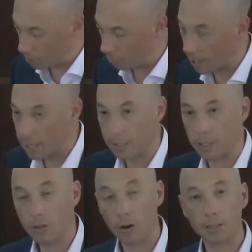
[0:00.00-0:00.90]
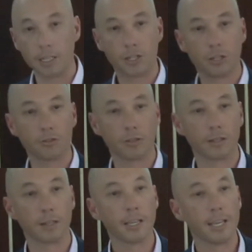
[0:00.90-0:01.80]
to raising godly
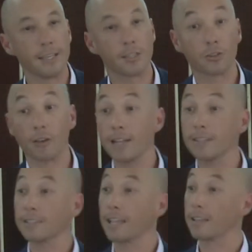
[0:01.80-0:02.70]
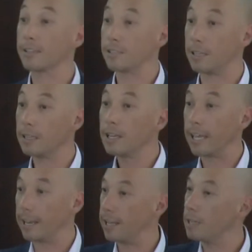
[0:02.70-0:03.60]
children is the greatest legacy
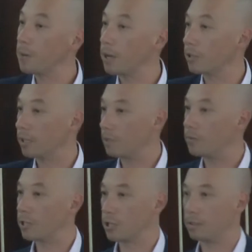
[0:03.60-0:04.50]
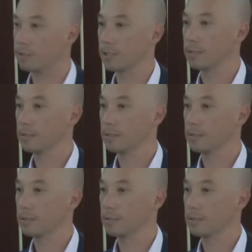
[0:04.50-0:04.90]
that any parent can give their child.